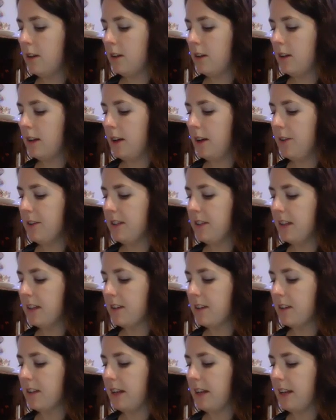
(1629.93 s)
always like
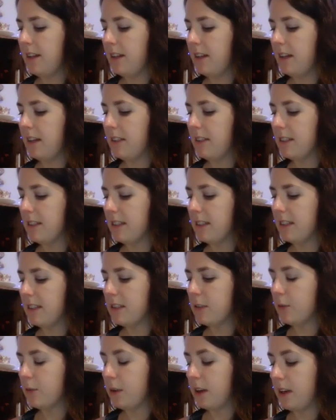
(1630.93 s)
to light
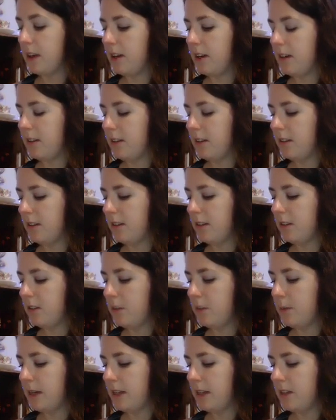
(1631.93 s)
incense when I
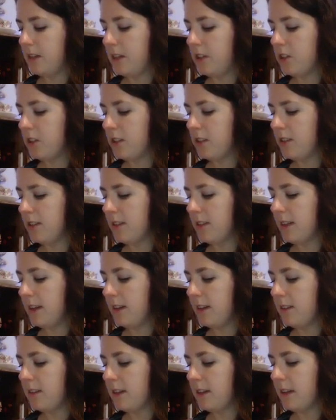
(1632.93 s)
do meditations and
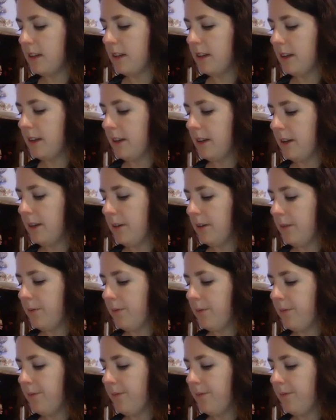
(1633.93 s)
things.
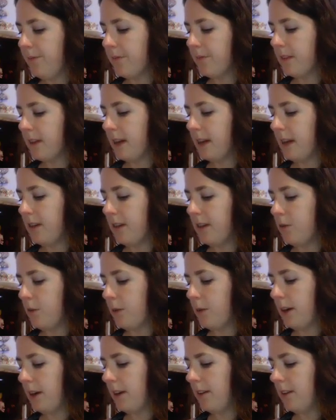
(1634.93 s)
I don't know
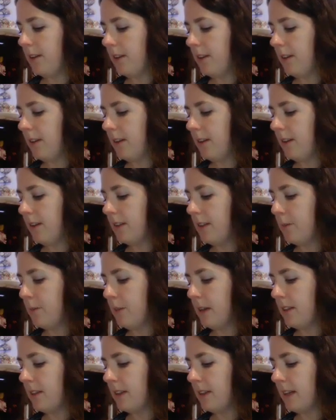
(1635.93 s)
why. It's a
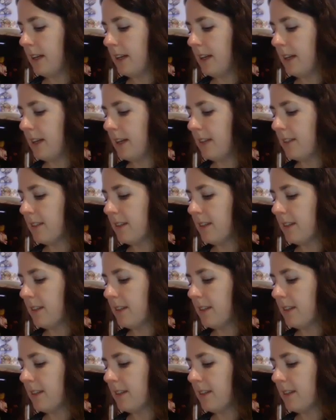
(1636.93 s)
mental thing, I guess.